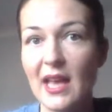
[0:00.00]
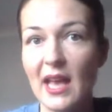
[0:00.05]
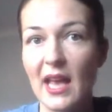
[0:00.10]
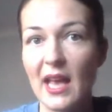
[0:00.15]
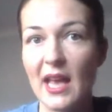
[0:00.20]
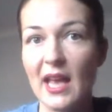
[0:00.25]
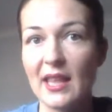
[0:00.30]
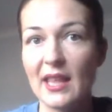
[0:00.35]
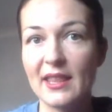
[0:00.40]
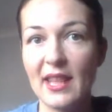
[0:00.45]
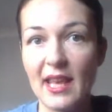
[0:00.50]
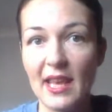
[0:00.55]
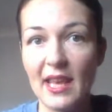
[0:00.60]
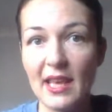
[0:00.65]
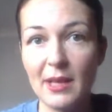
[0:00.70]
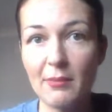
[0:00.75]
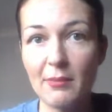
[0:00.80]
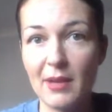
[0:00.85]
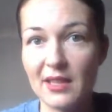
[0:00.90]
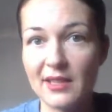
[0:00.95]
And their
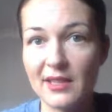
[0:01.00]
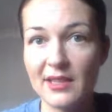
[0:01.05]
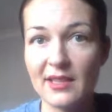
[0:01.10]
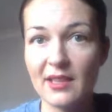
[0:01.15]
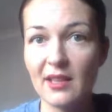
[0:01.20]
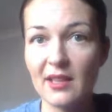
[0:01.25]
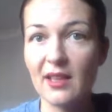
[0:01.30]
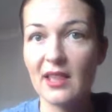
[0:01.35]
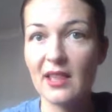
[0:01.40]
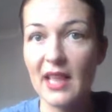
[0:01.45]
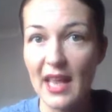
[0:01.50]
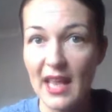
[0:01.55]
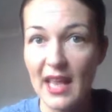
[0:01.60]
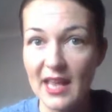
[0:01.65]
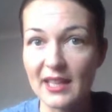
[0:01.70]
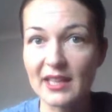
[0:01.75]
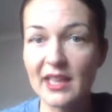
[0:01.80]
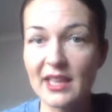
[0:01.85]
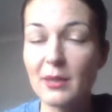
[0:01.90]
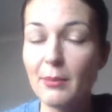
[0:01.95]
emails still land
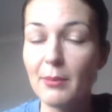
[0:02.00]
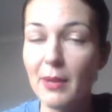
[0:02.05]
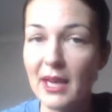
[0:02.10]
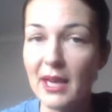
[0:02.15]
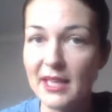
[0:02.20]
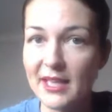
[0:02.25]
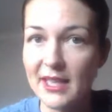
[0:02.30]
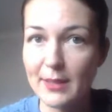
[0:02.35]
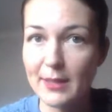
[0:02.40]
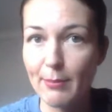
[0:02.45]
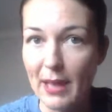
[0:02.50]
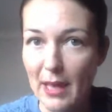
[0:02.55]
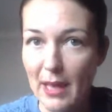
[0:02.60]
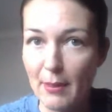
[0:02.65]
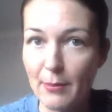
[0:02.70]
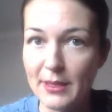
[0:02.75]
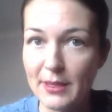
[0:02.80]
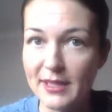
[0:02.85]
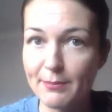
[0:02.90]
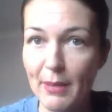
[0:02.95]
in my spam
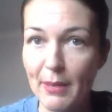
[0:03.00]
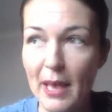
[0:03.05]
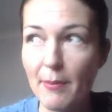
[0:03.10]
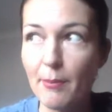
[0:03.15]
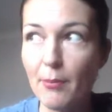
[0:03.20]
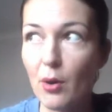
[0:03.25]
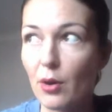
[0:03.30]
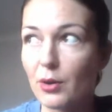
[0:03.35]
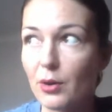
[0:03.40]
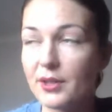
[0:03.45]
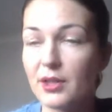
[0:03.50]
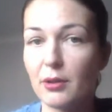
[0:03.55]
spam box.